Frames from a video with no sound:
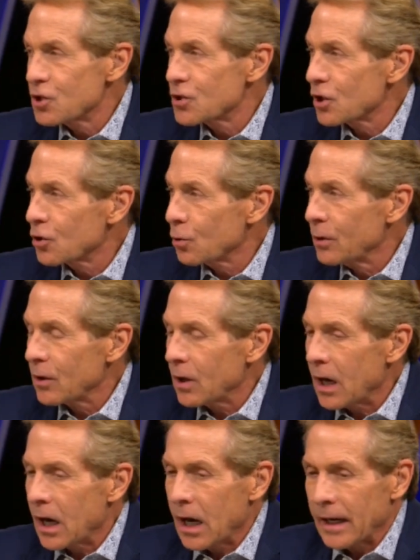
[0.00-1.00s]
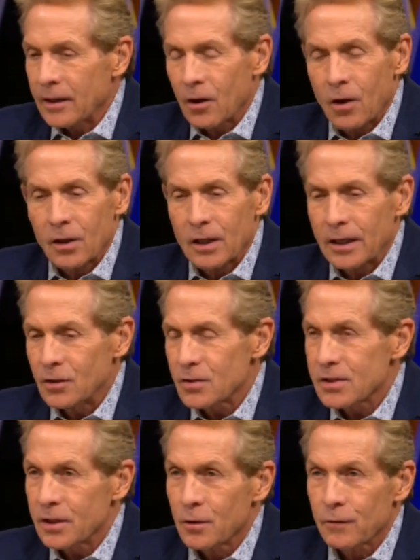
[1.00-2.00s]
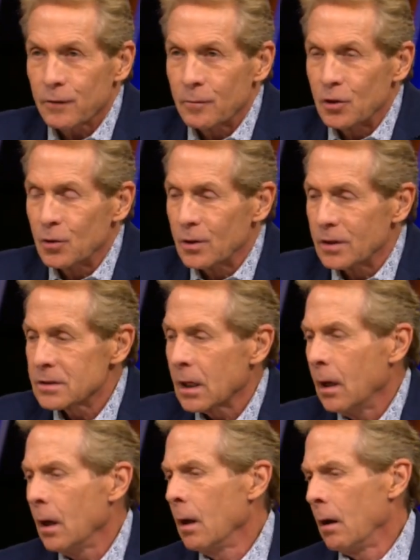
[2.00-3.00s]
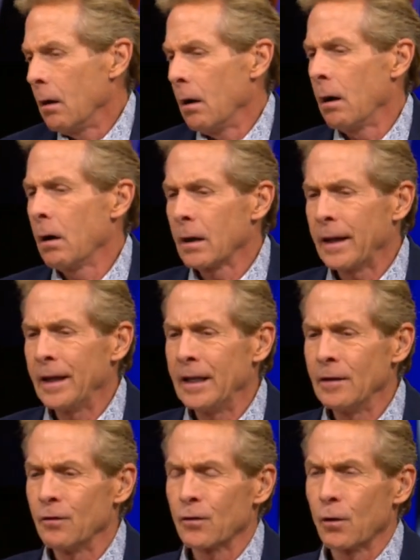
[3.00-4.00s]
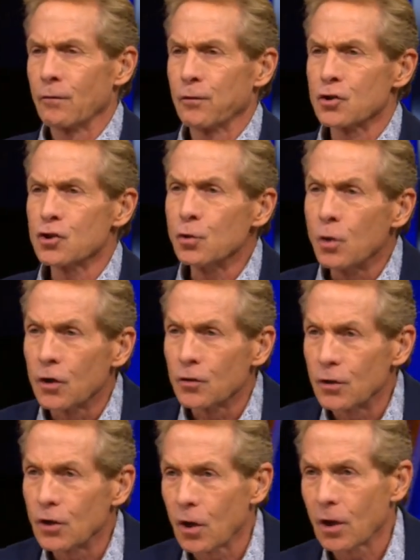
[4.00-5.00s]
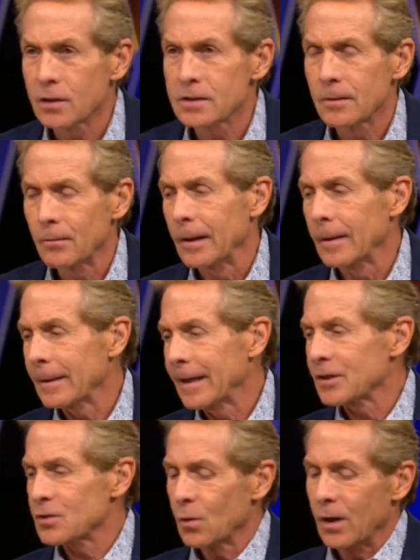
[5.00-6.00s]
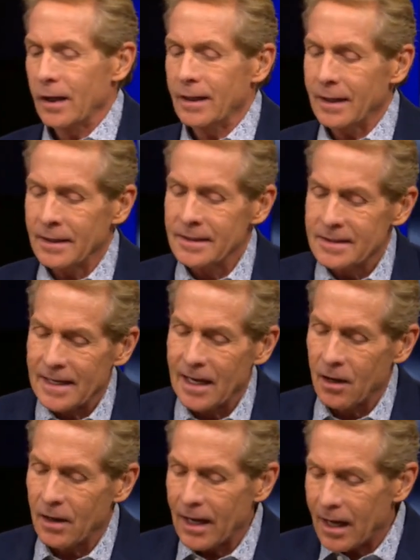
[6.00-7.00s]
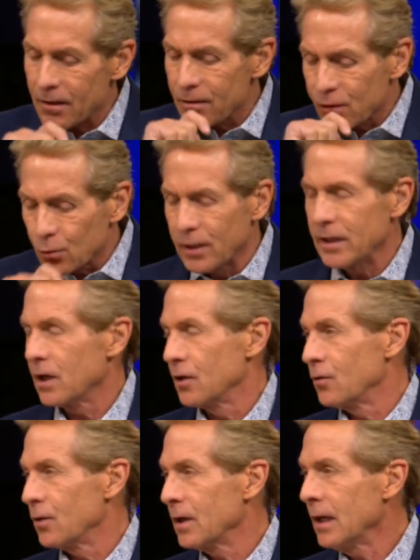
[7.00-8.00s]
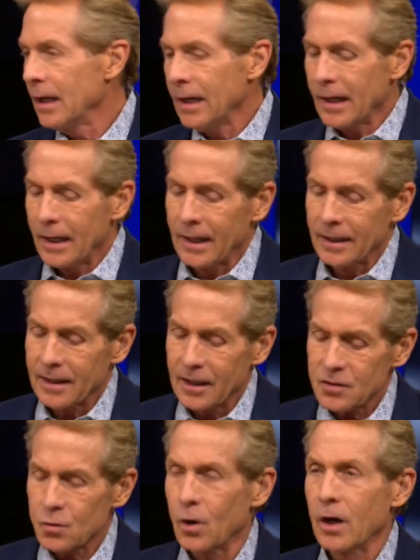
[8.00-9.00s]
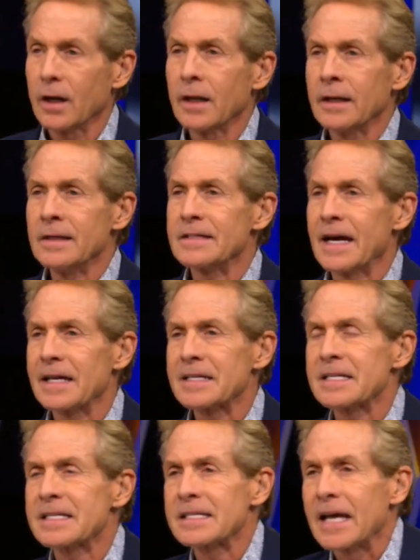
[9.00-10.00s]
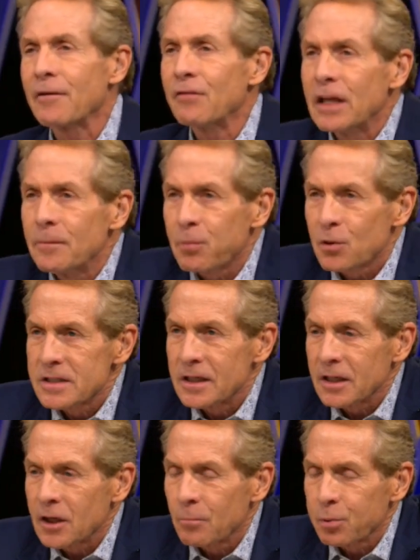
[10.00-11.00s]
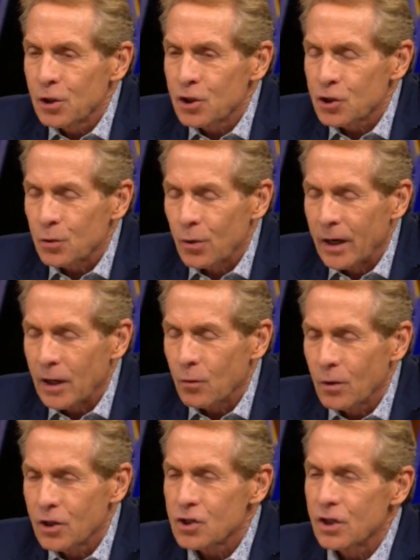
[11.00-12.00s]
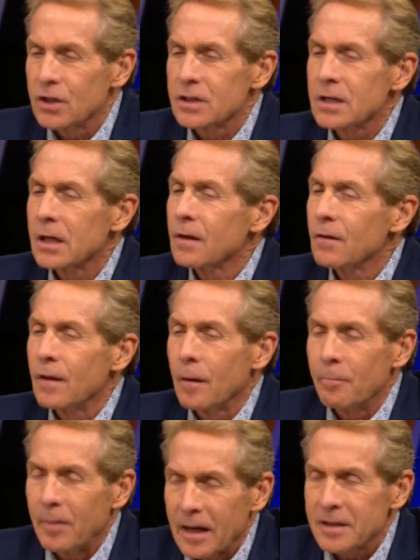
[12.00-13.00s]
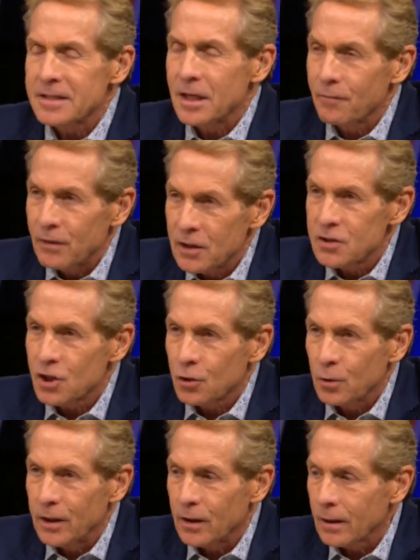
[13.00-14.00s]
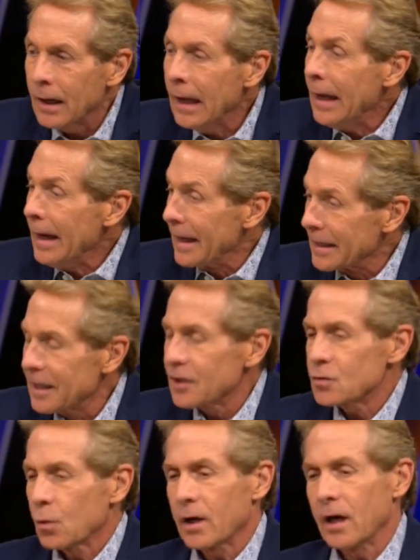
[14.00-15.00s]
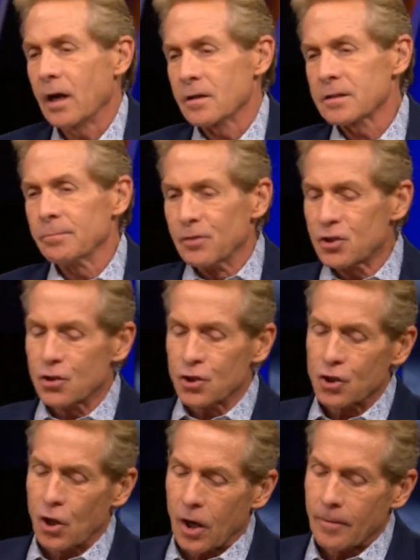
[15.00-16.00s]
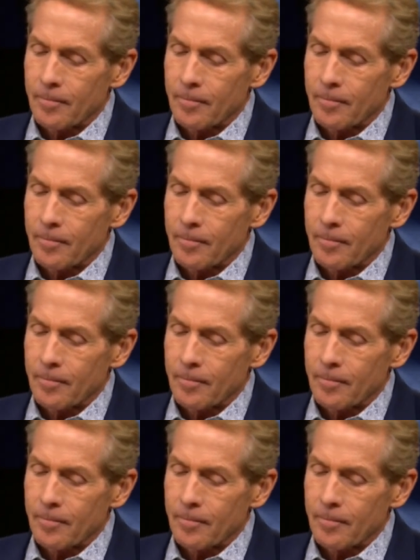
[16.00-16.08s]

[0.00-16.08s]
is a career high. And all I used to hear from you is, oh, can't he even throw for 200 yards? Well, guess what? He's now at 300. And guess what? He's at 70% completion rate, which is the best of his career. And guess what else, Mr. Sharp?